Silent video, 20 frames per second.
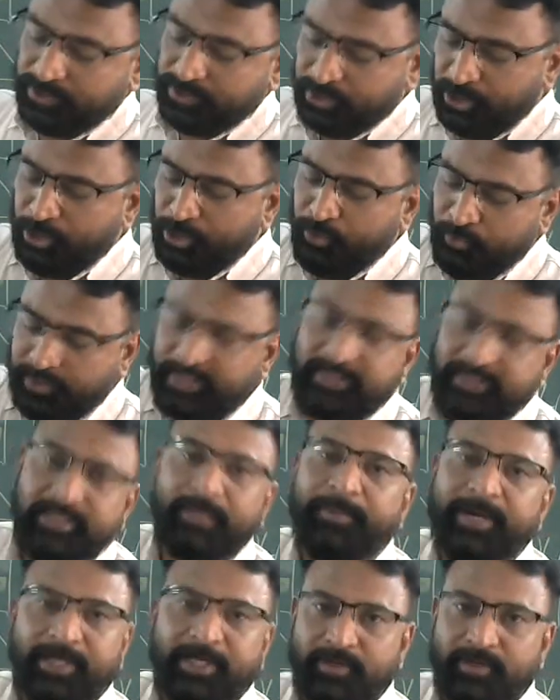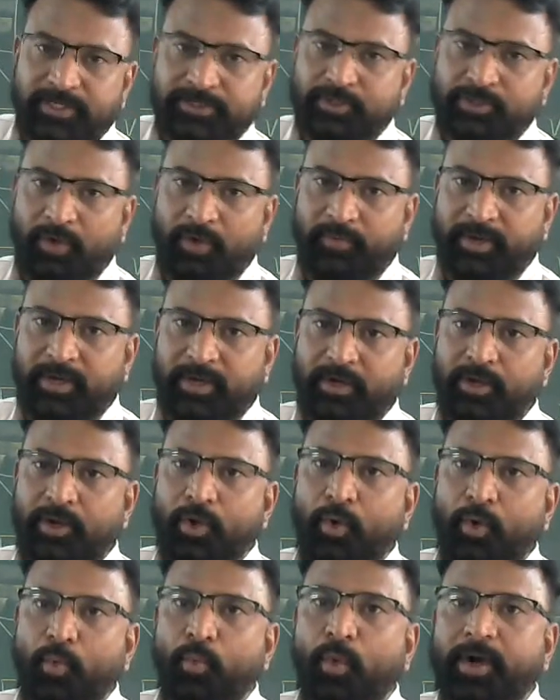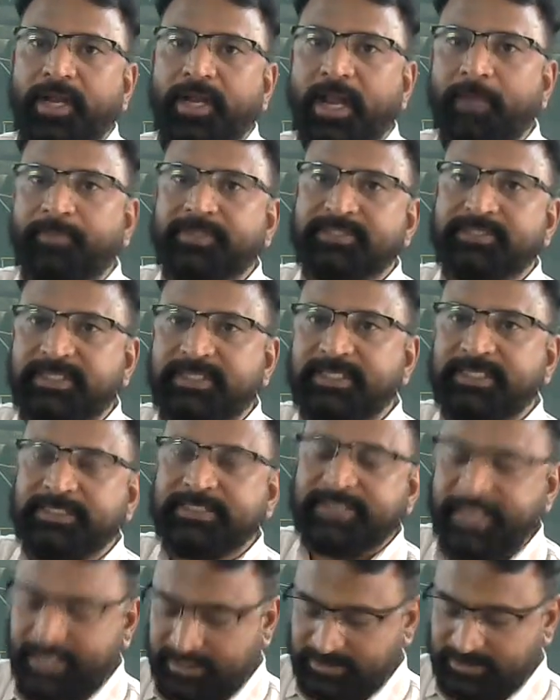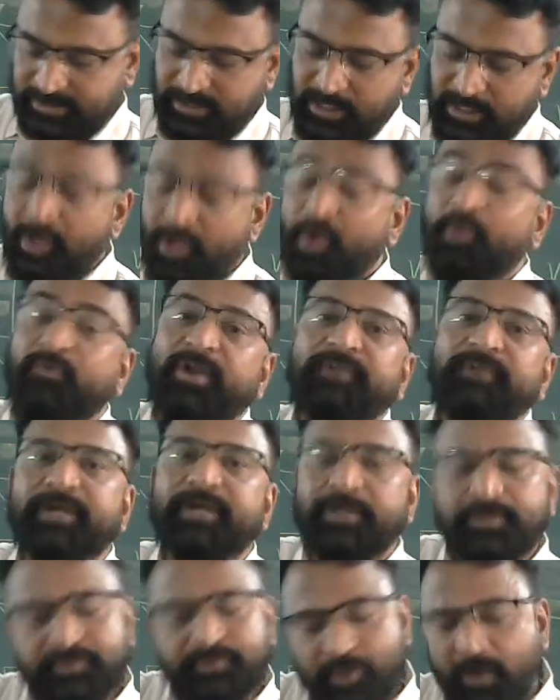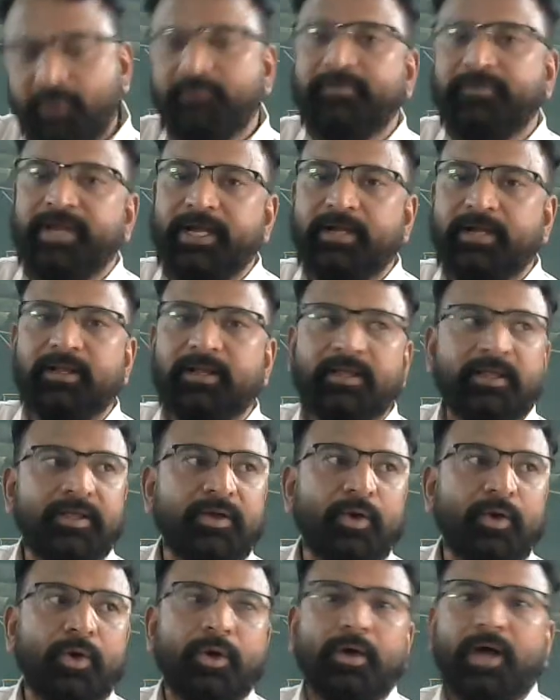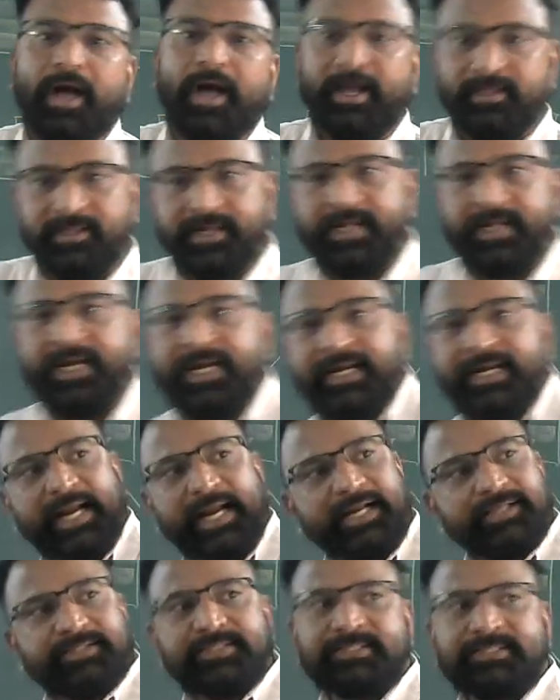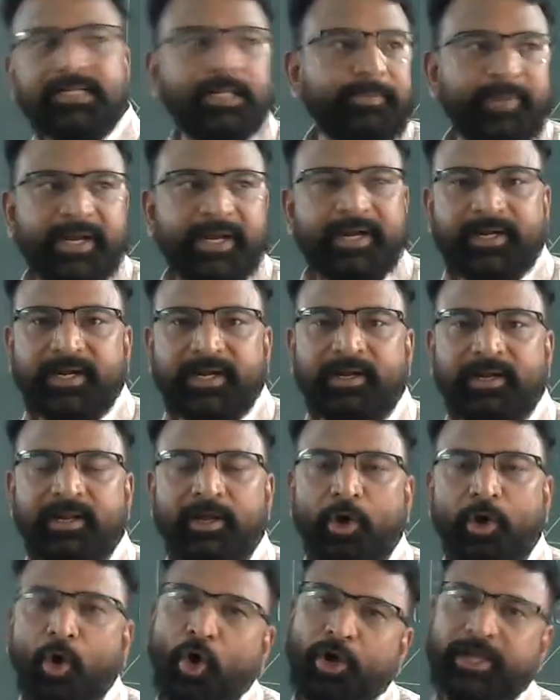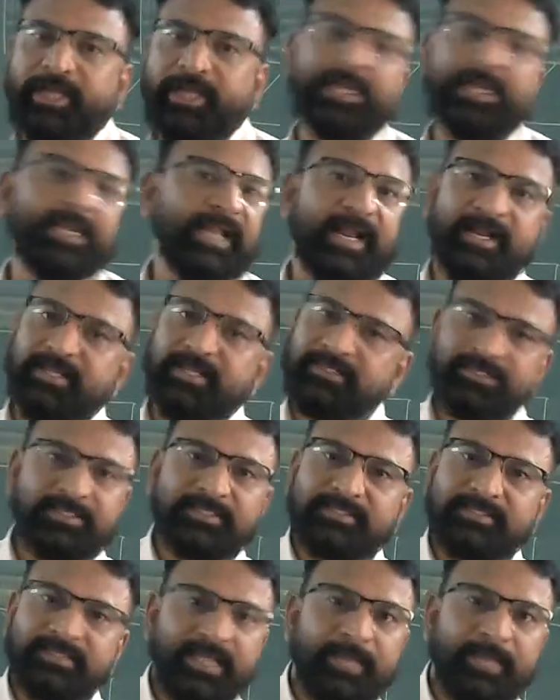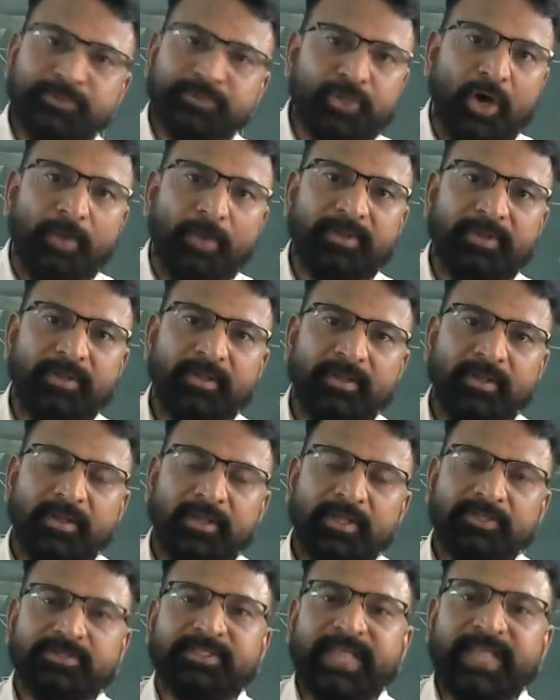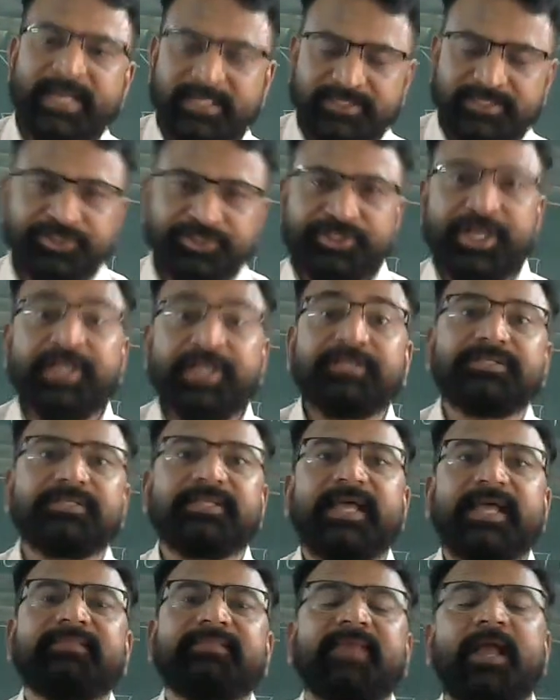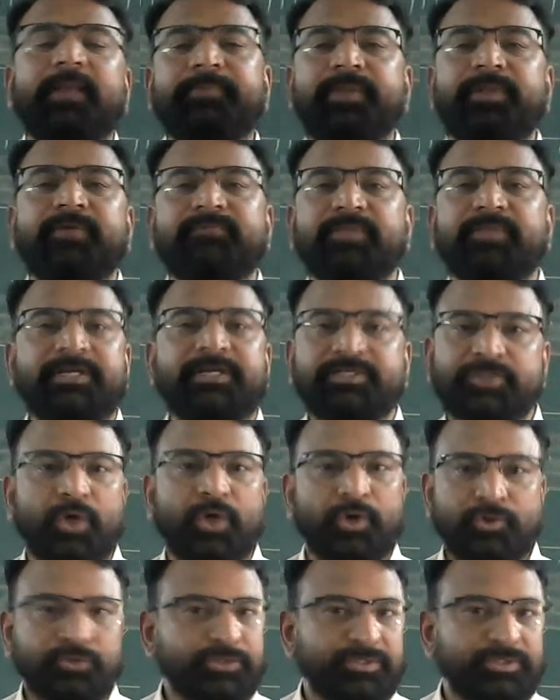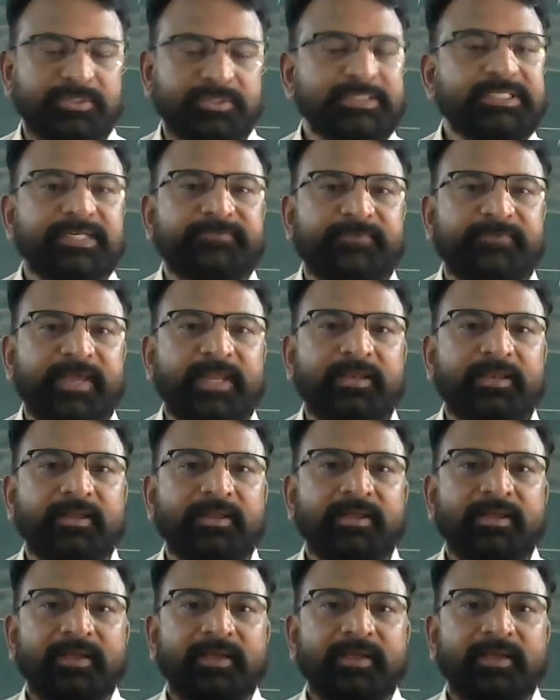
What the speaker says: a solute in the particular solvent, what happens in this case? When we dissolve it, either heat energy is liberated or heat energy is absorbed. So there is a change in the enthalpy of the dissolution. Is it fine?